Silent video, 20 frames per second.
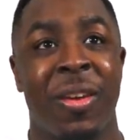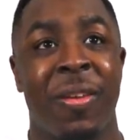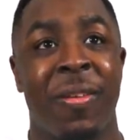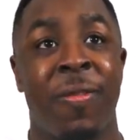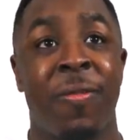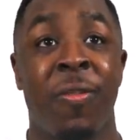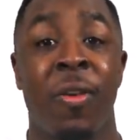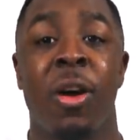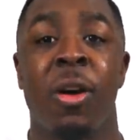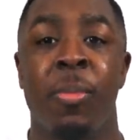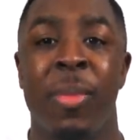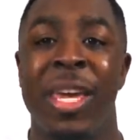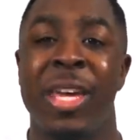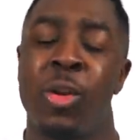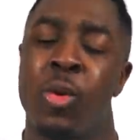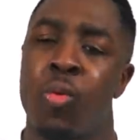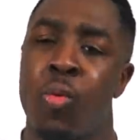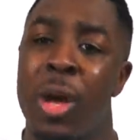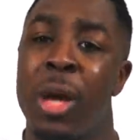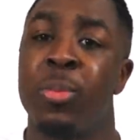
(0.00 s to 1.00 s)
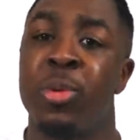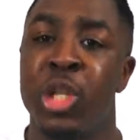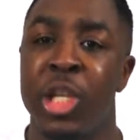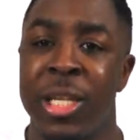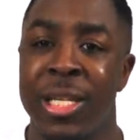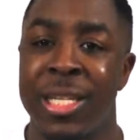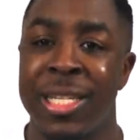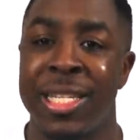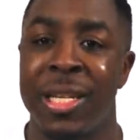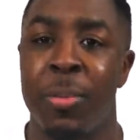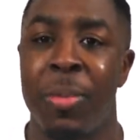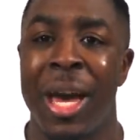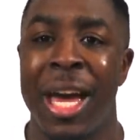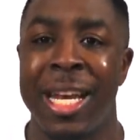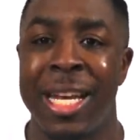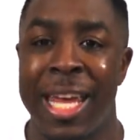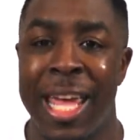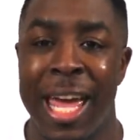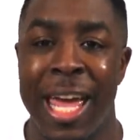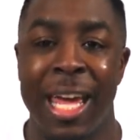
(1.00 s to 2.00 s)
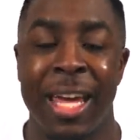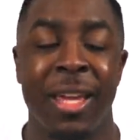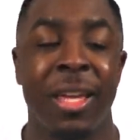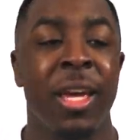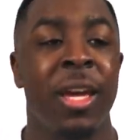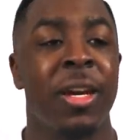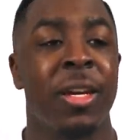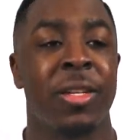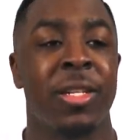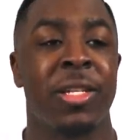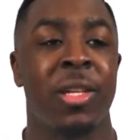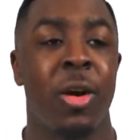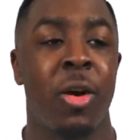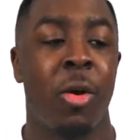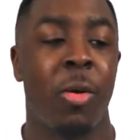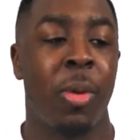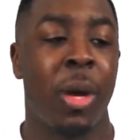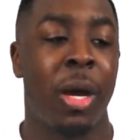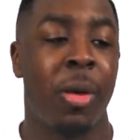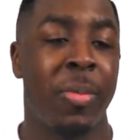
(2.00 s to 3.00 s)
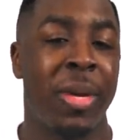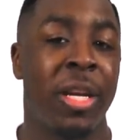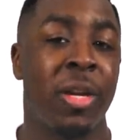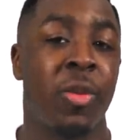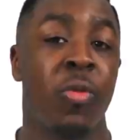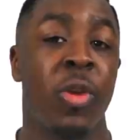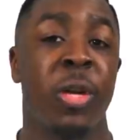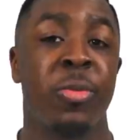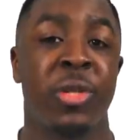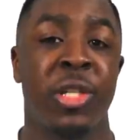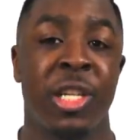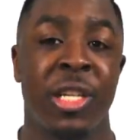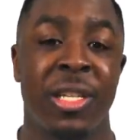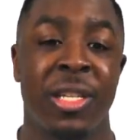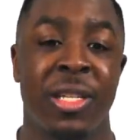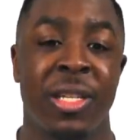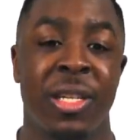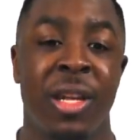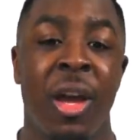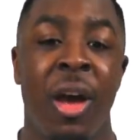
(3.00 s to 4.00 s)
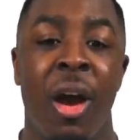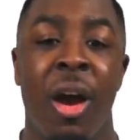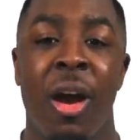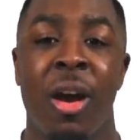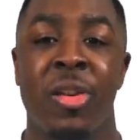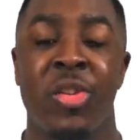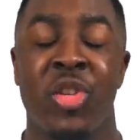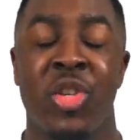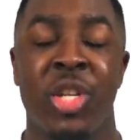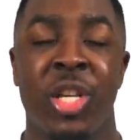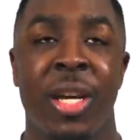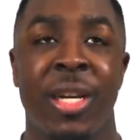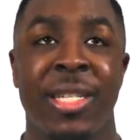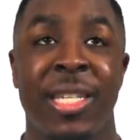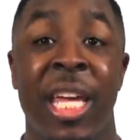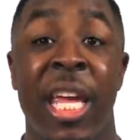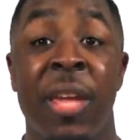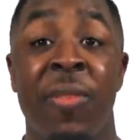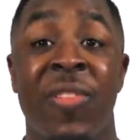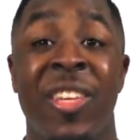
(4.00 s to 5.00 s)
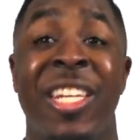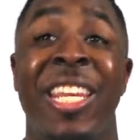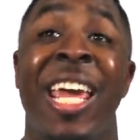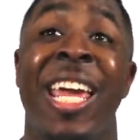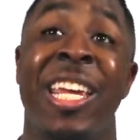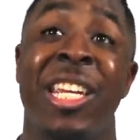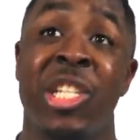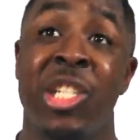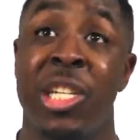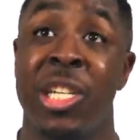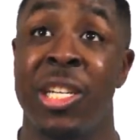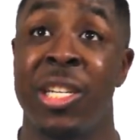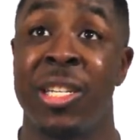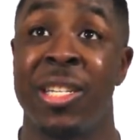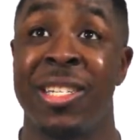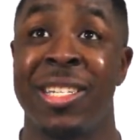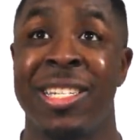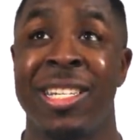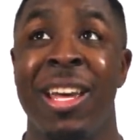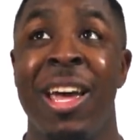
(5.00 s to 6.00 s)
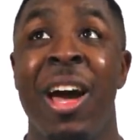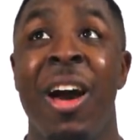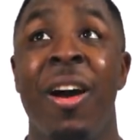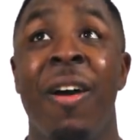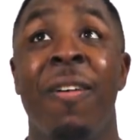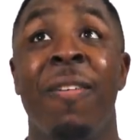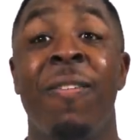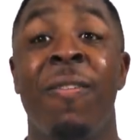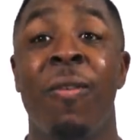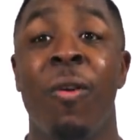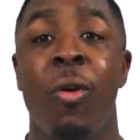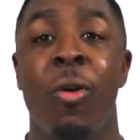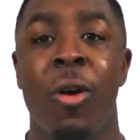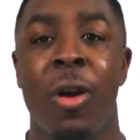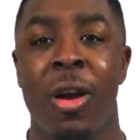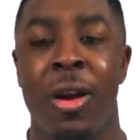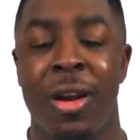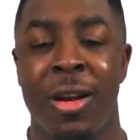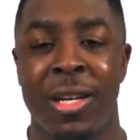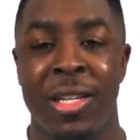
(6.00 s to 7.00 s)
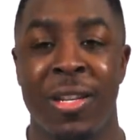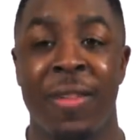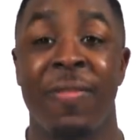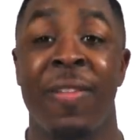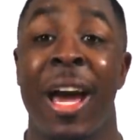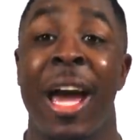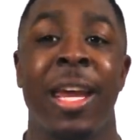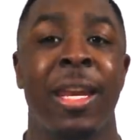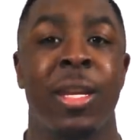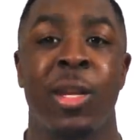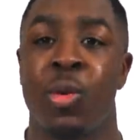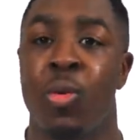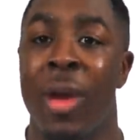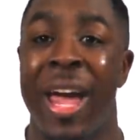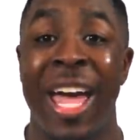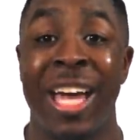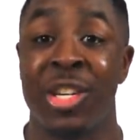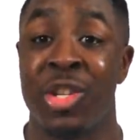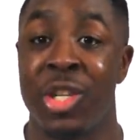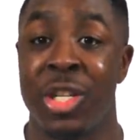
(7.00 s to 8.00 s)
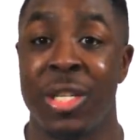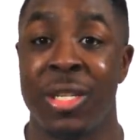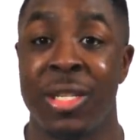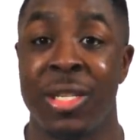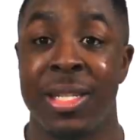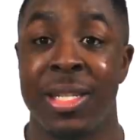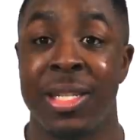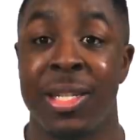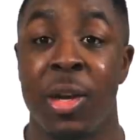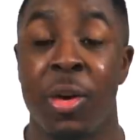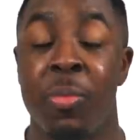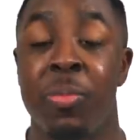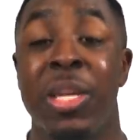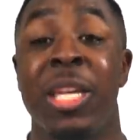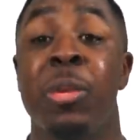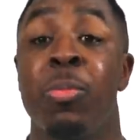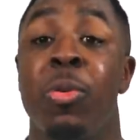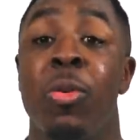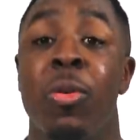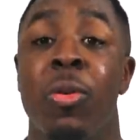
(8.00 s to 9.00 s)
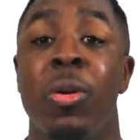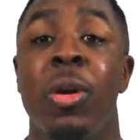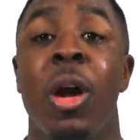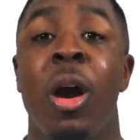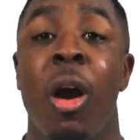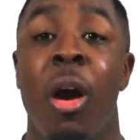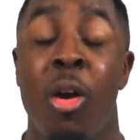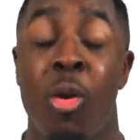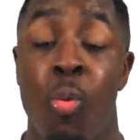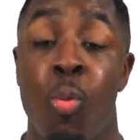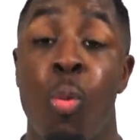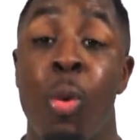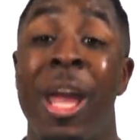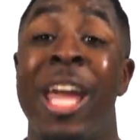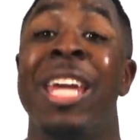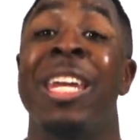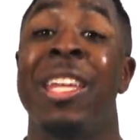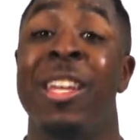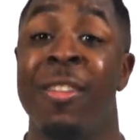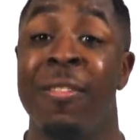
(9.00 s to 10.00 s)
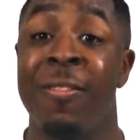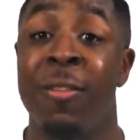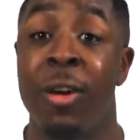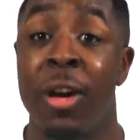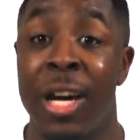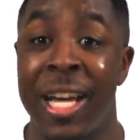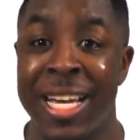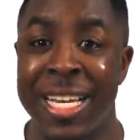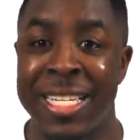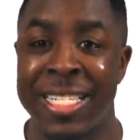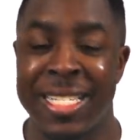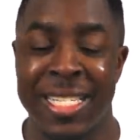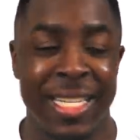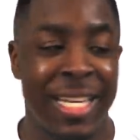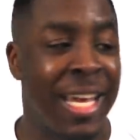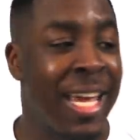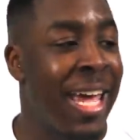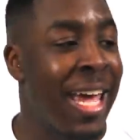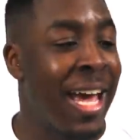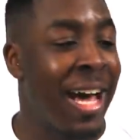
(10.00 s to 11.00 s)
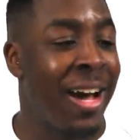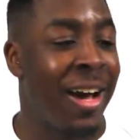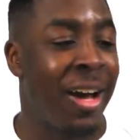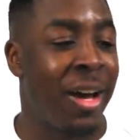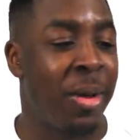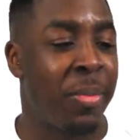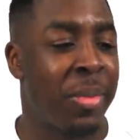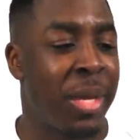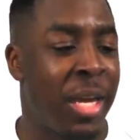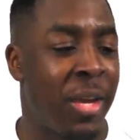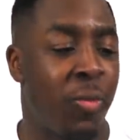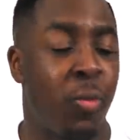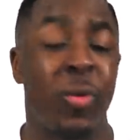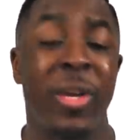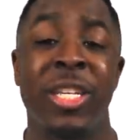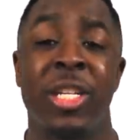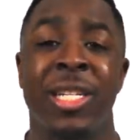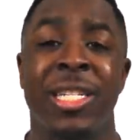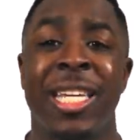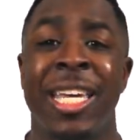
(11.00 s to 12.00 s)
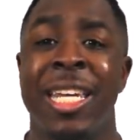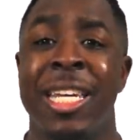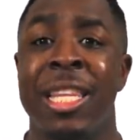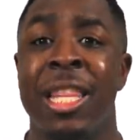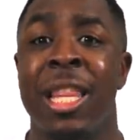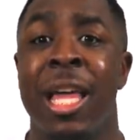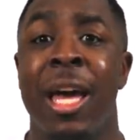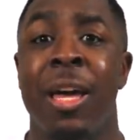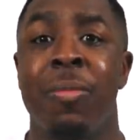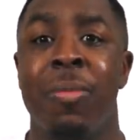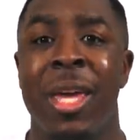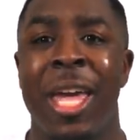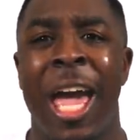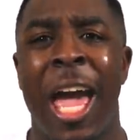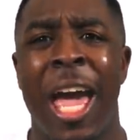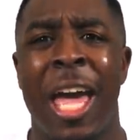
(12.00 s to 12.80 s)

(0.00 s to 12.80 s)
from interruptions in my day. So um, interruptions are just invitations for divine interactions. So people are waiting for us um, if we just get in alignment